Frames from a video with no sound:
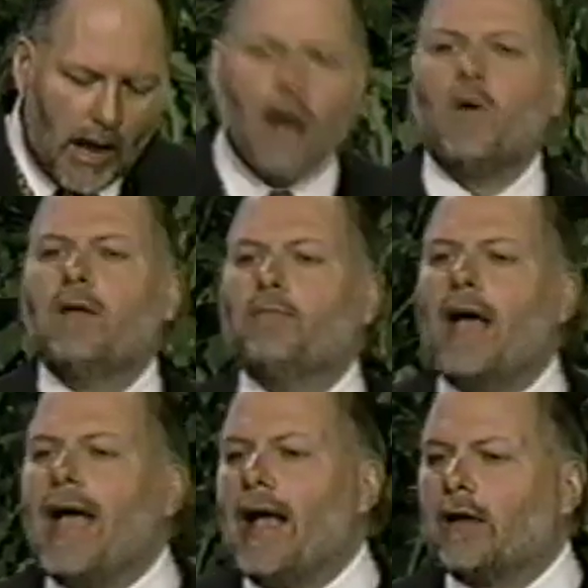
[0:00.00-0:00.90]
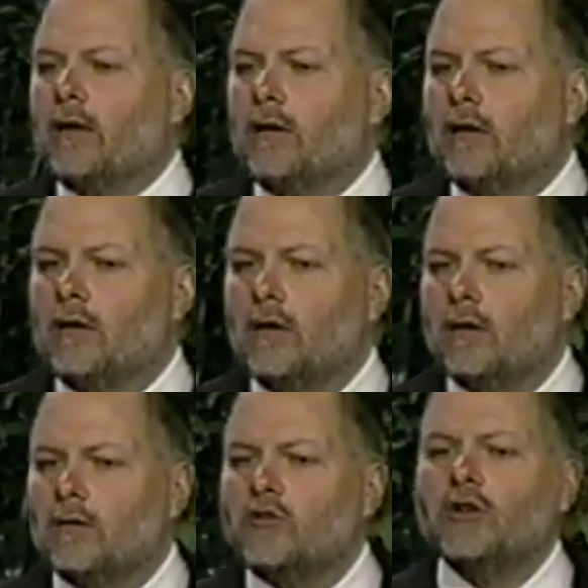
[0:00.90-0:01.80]
I went back
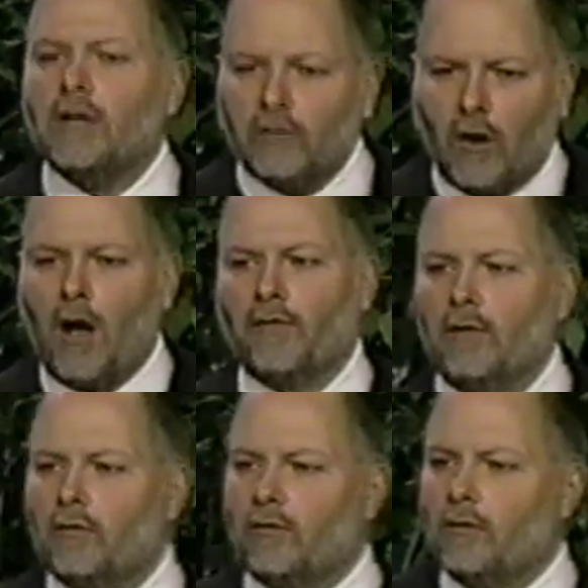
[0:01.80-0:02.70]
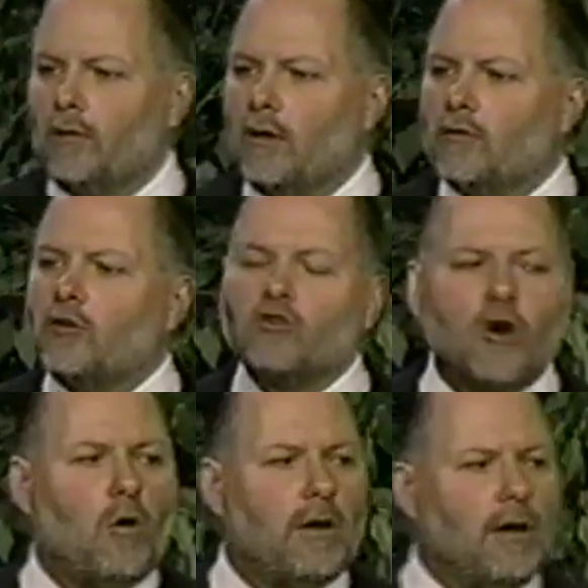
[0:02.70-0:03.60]
to his office to
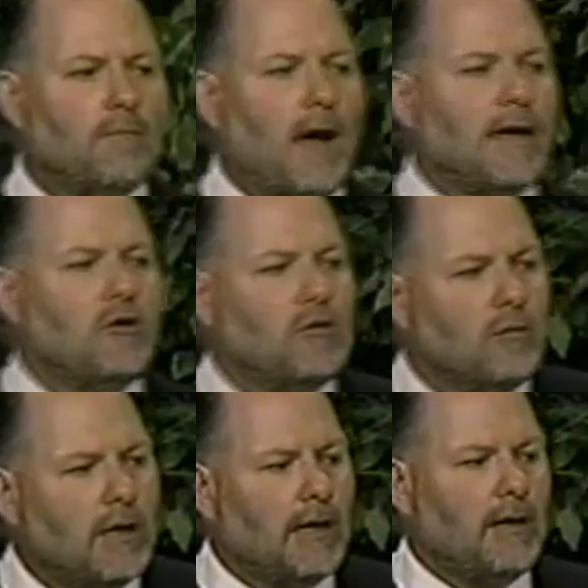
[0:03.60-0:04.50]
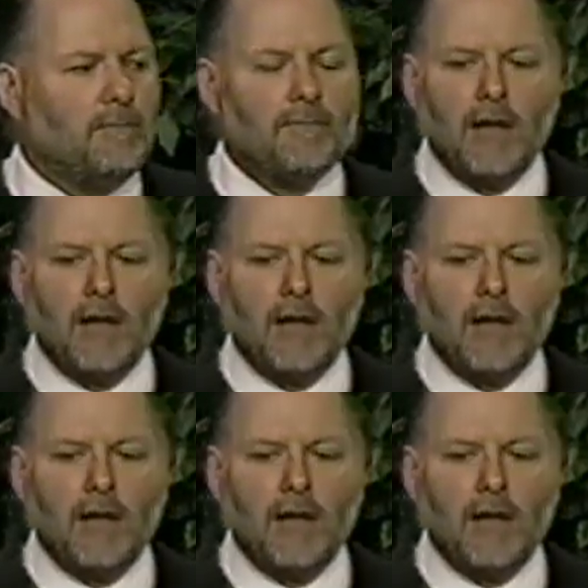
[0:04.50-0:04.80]
show him my new knee.